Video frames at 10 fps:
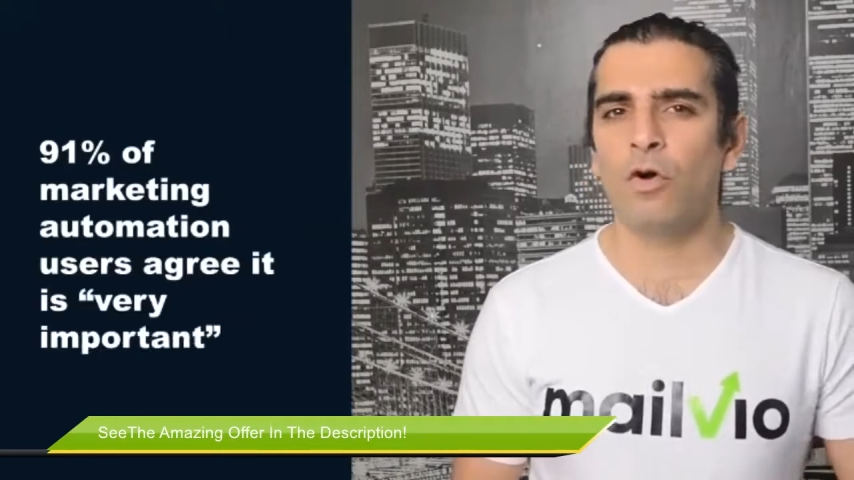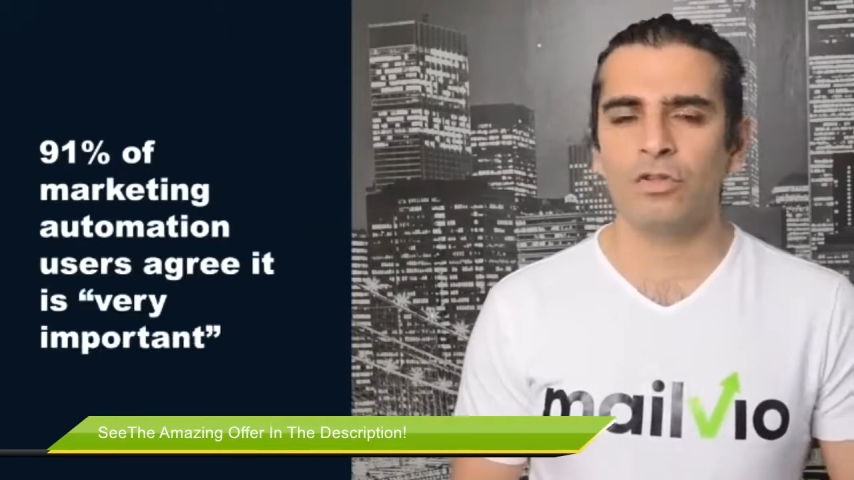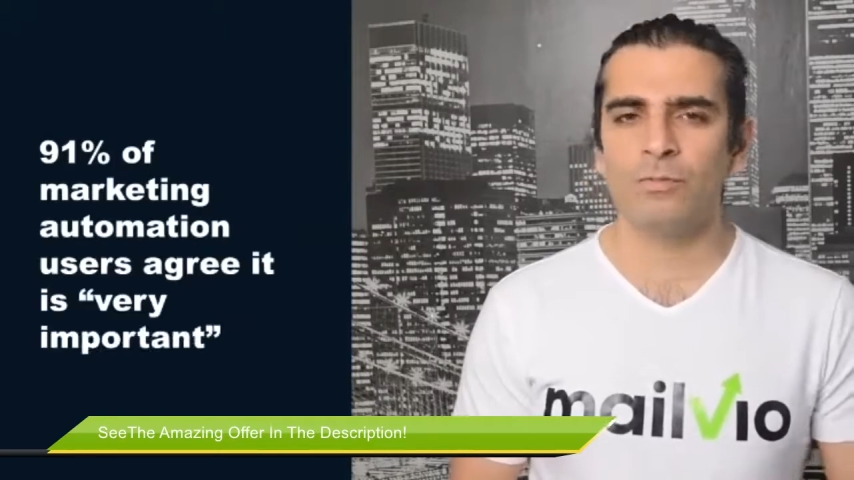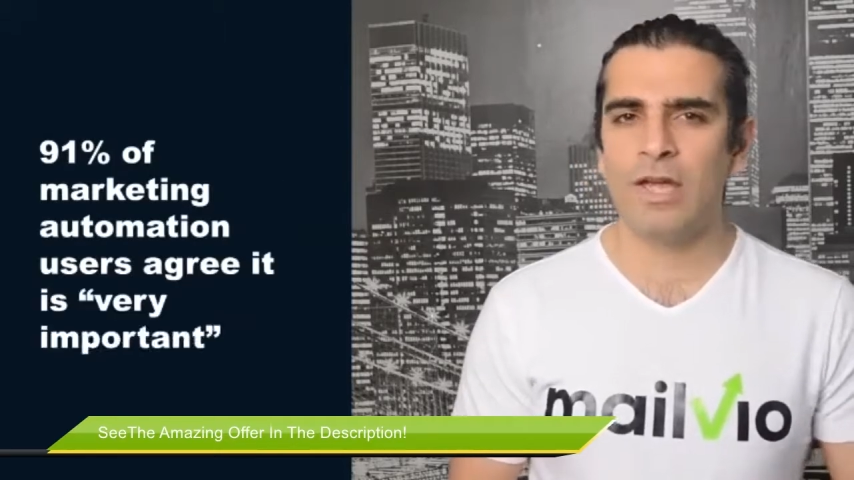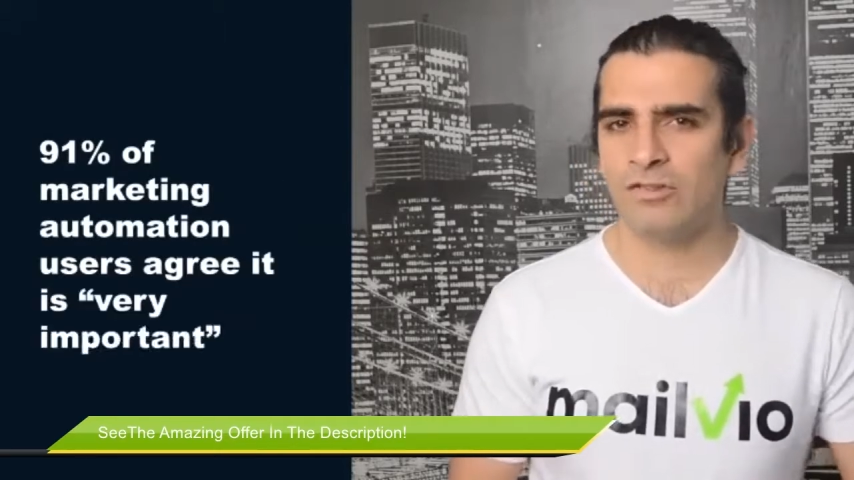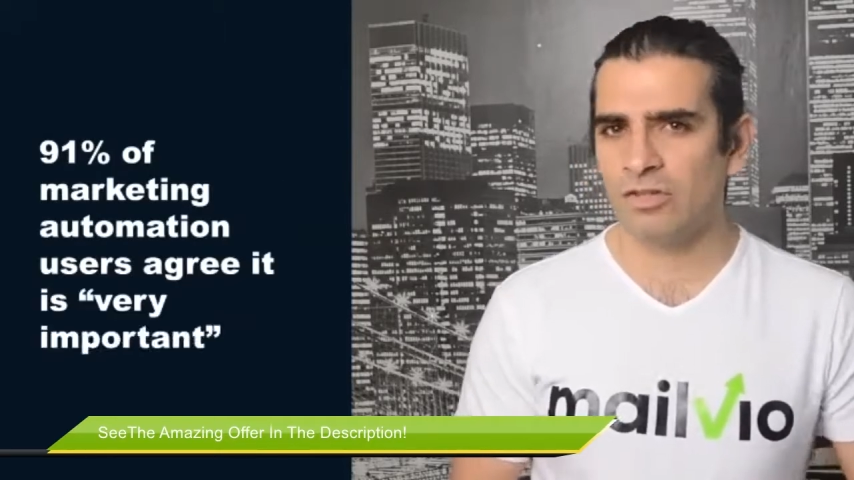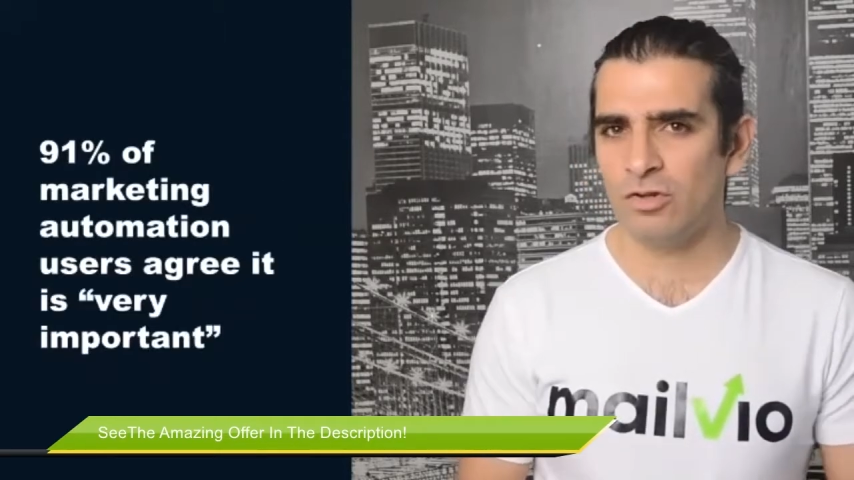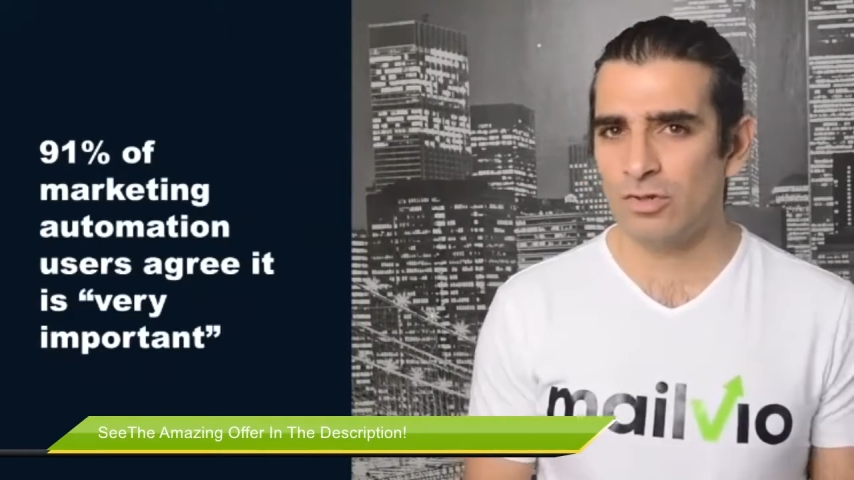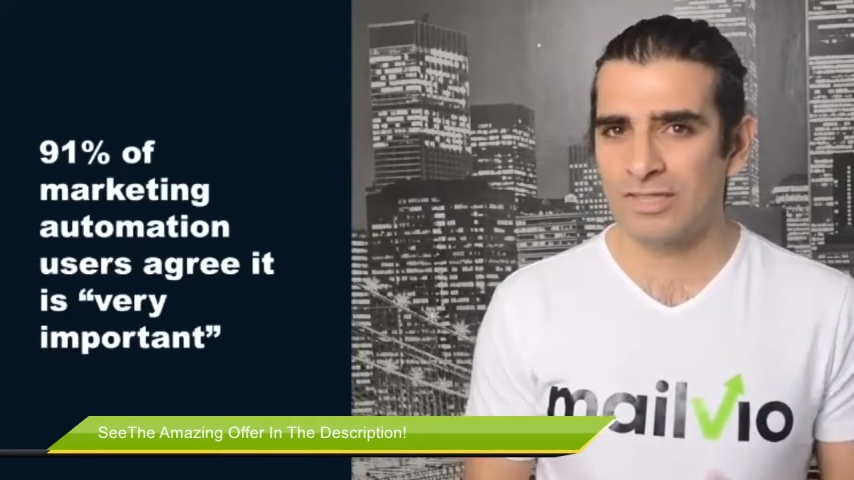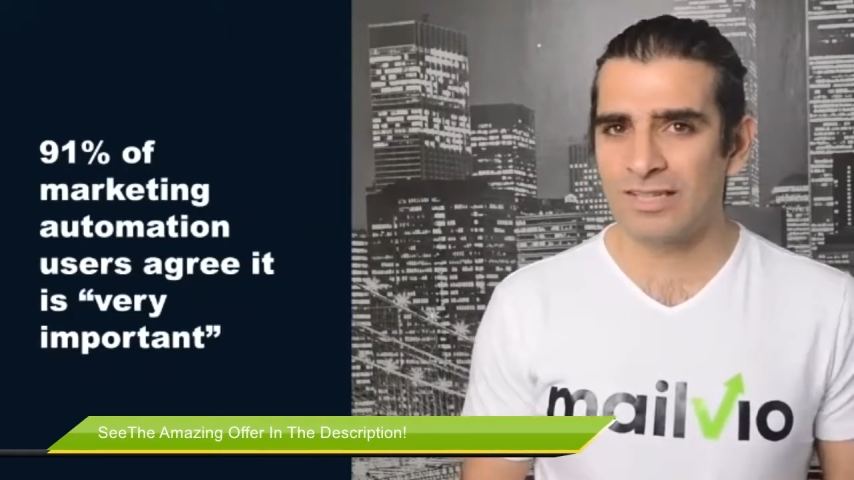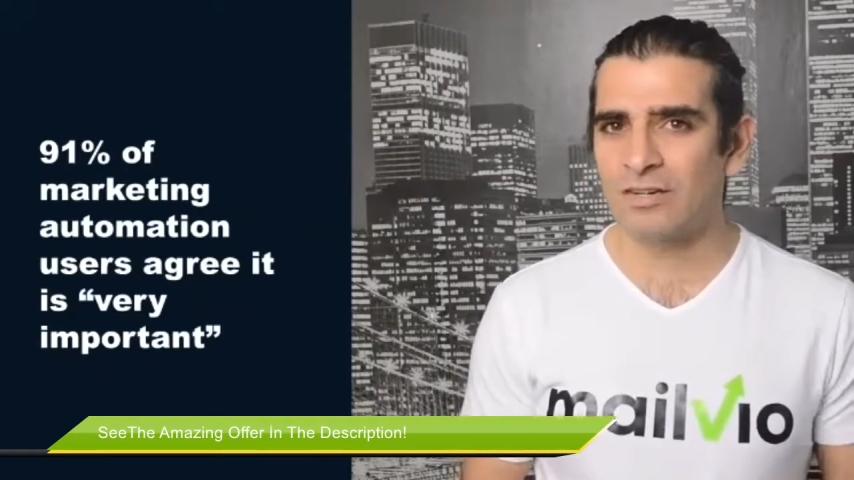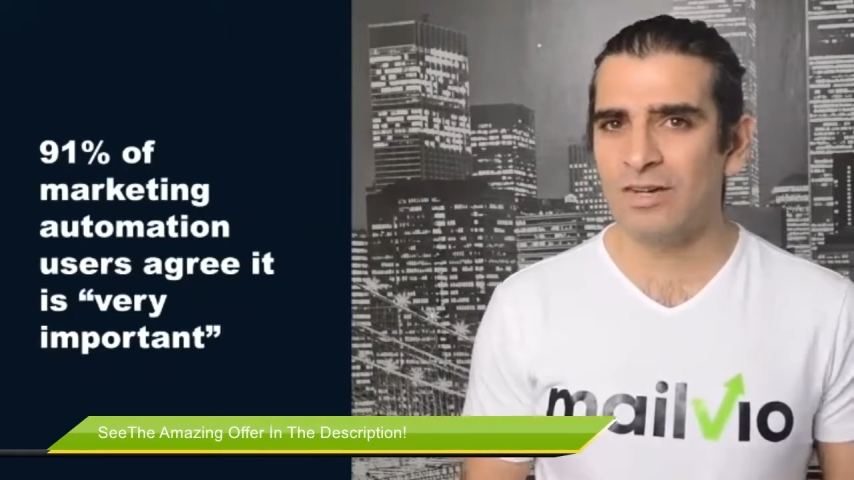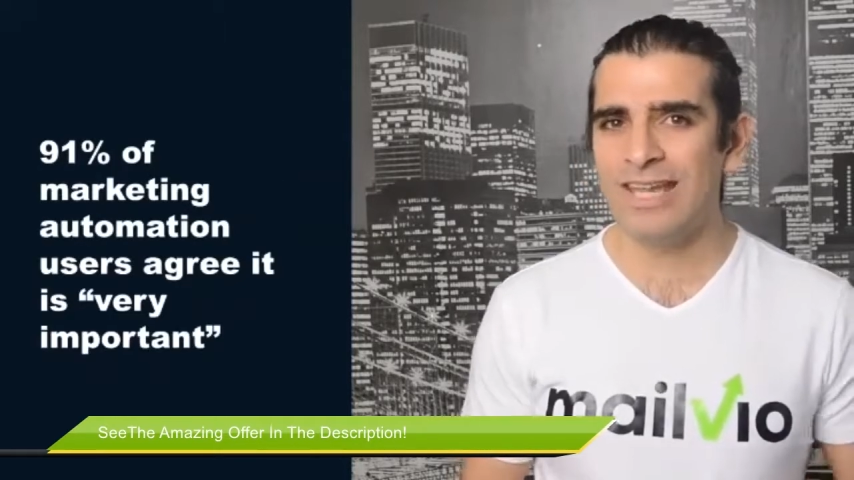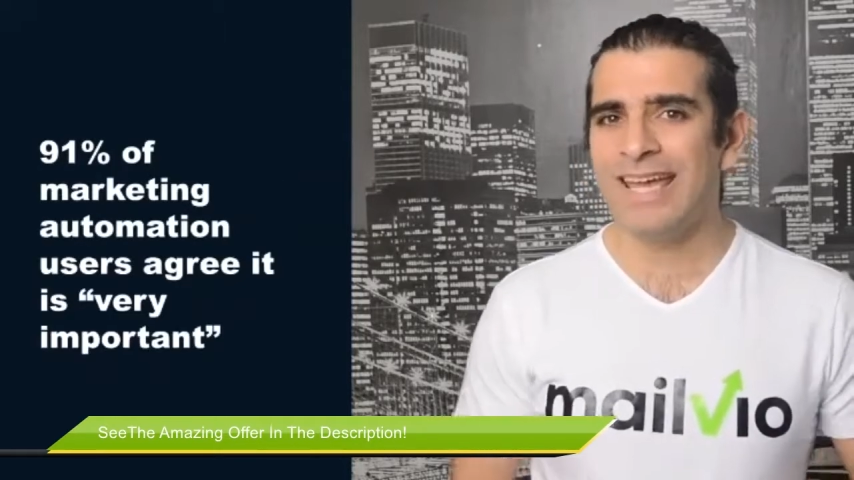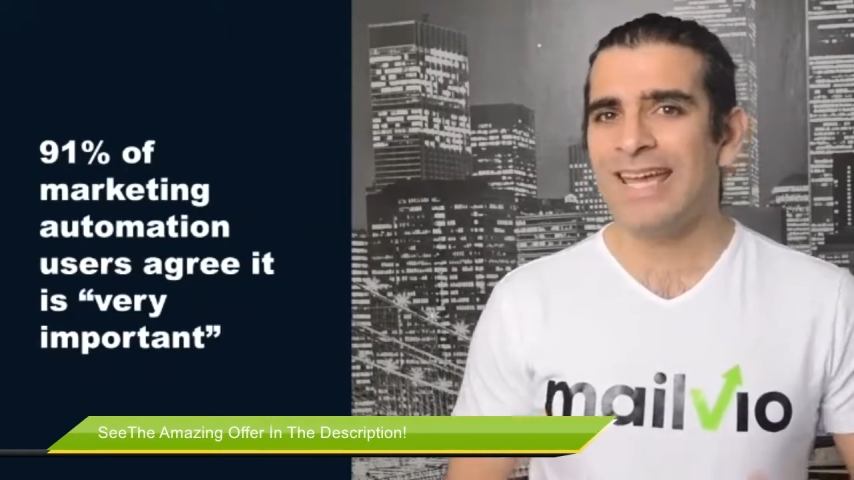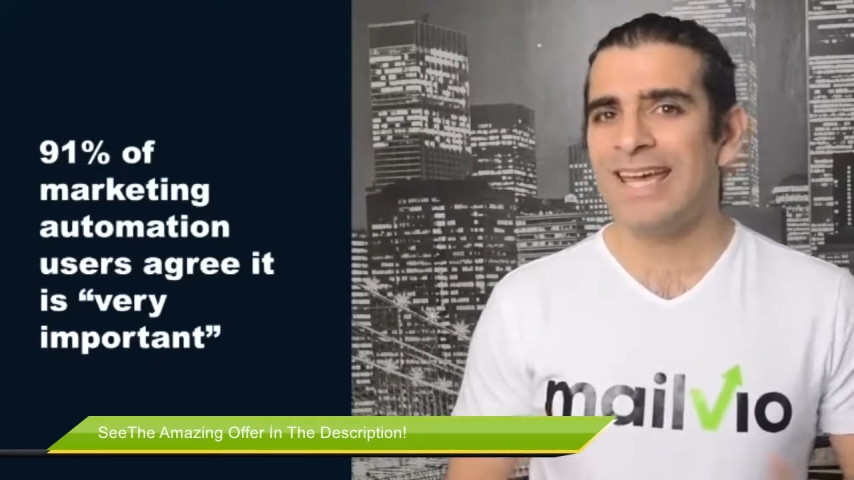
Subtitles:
automation users agree